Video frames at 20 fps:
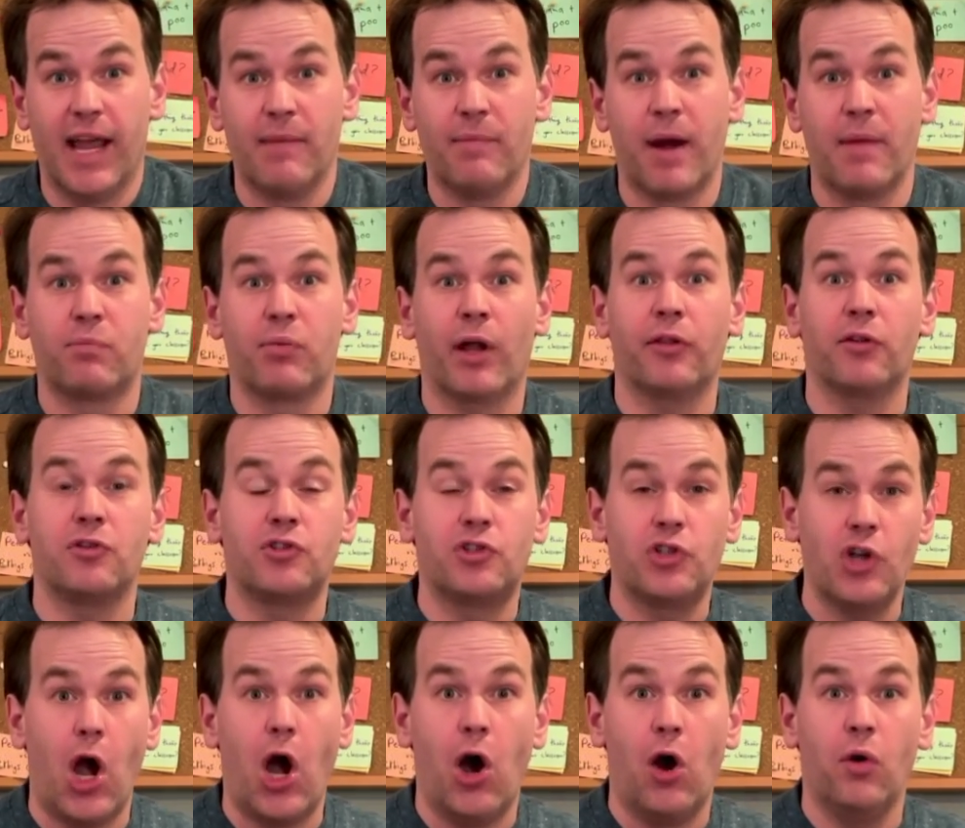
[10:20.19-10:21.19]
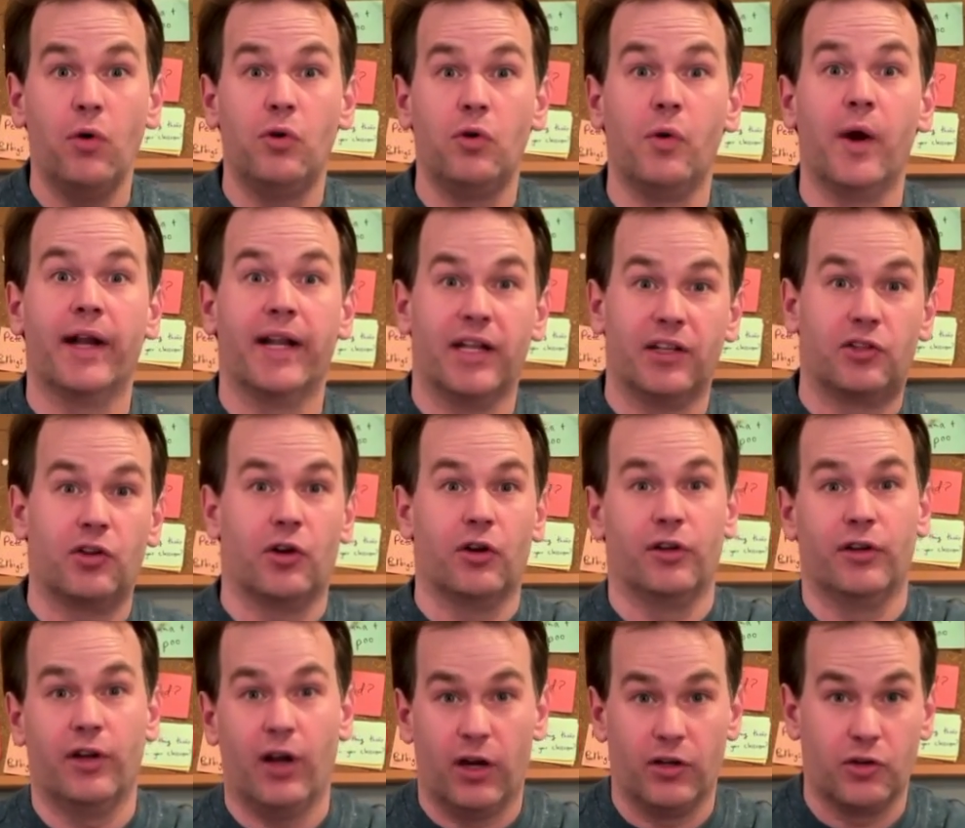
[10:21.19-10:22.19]
And my brother Joe, who had
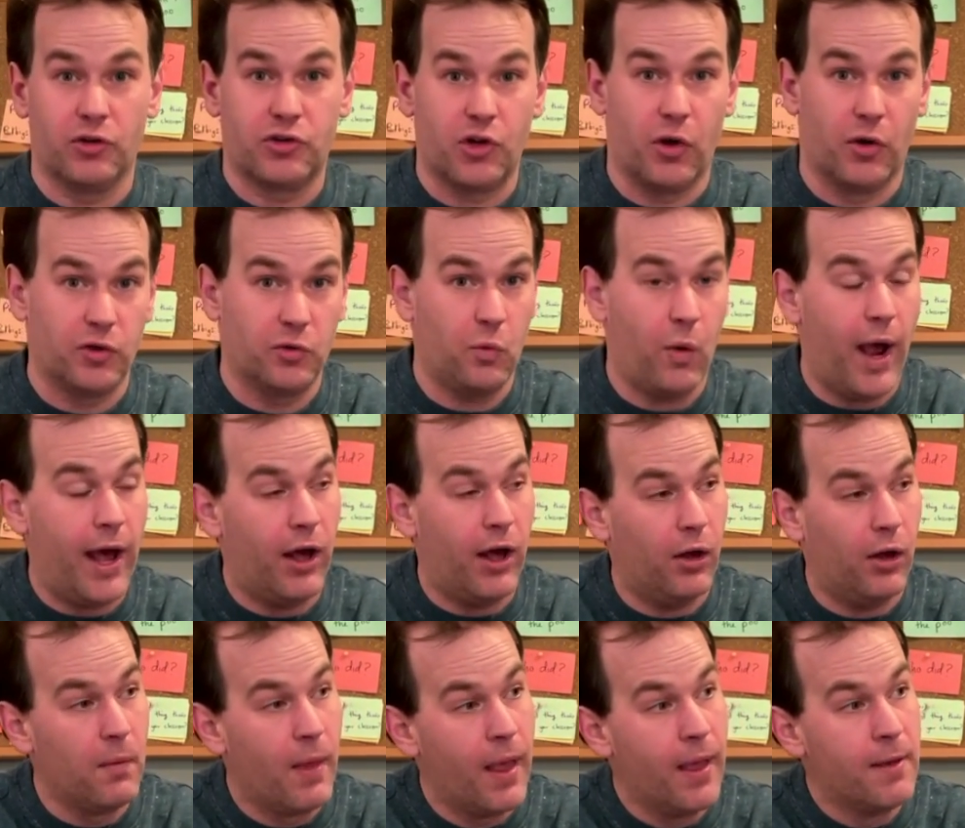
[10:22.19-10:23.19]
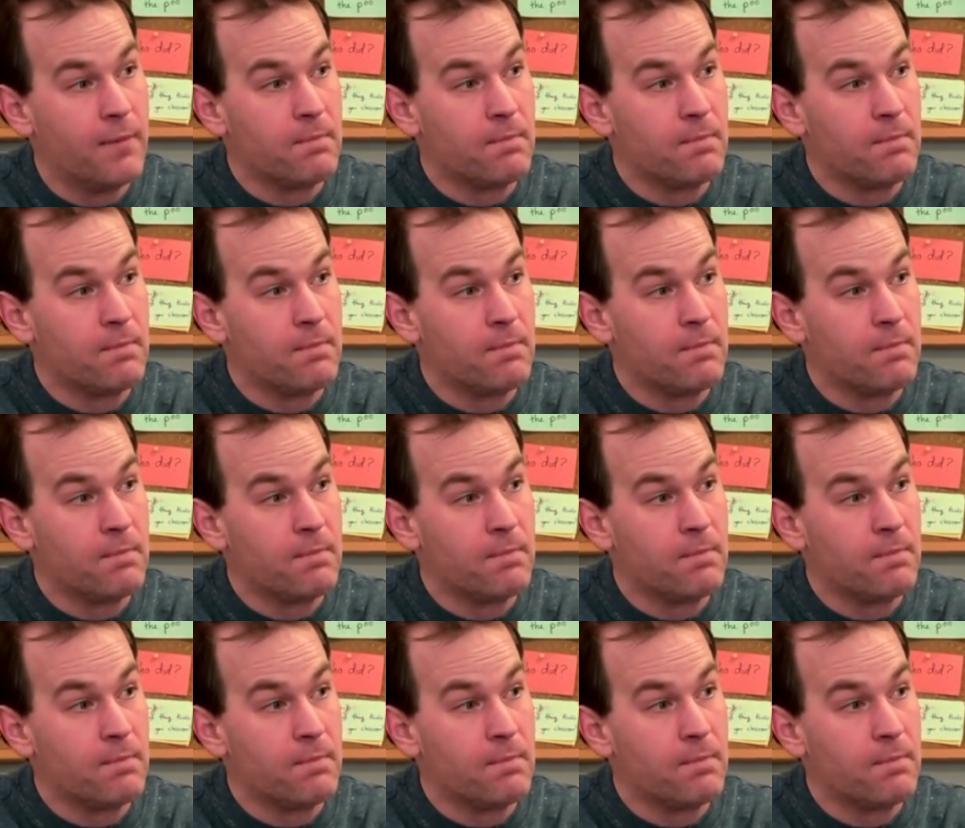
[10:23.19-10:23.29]
interned on your show as well,